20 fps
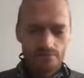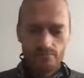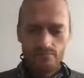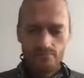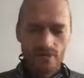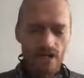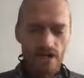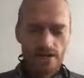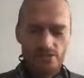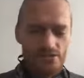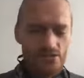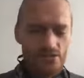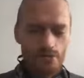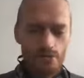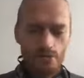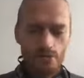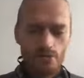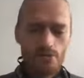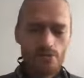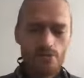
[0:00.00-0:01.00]
high
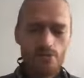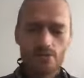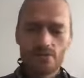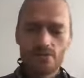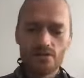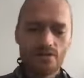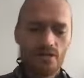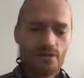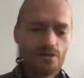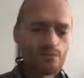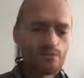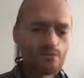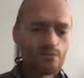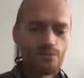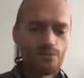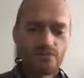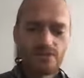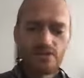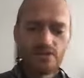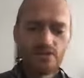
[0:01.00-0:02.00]
school and
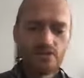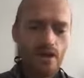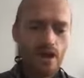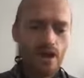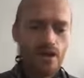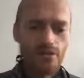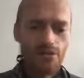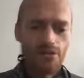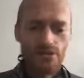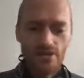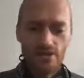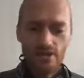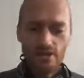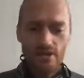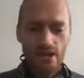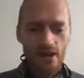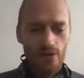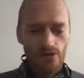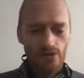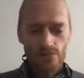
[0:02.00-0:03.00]
moving into college, like
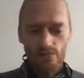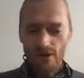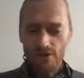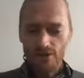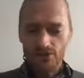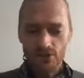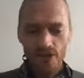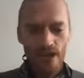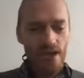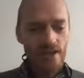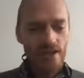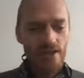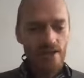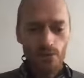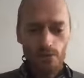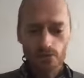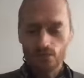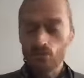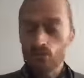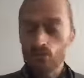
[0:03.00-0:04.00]
that was my track. I
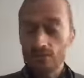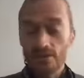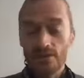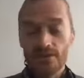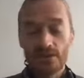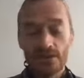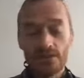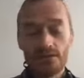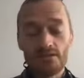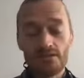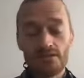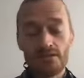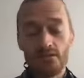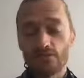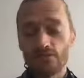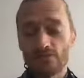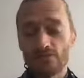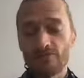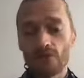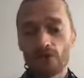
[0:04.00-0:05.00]
was really into
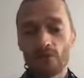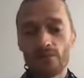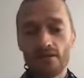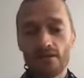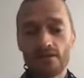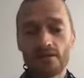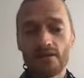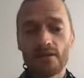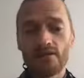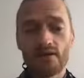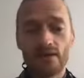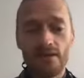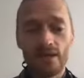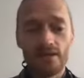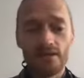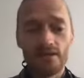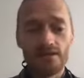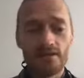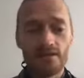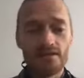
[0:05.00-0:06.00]
performing
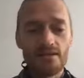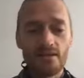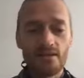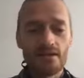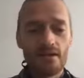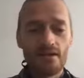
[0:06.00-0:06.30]
and